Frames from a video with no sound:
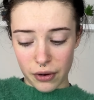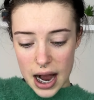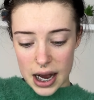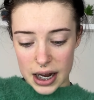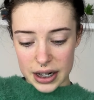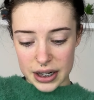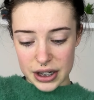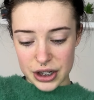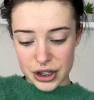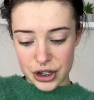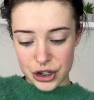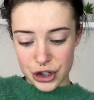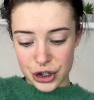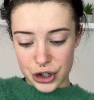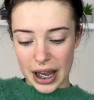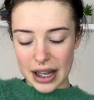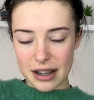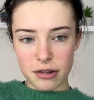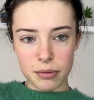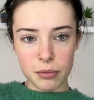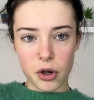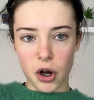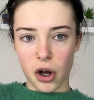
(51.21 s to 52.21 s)
and
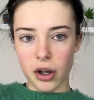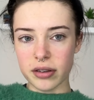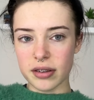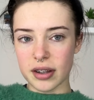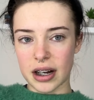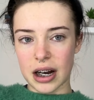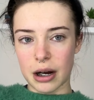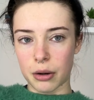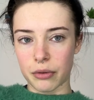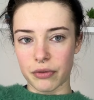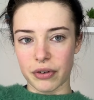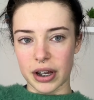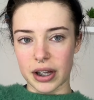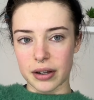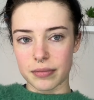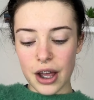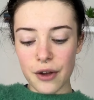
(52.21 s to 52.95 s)
getting some content out of it.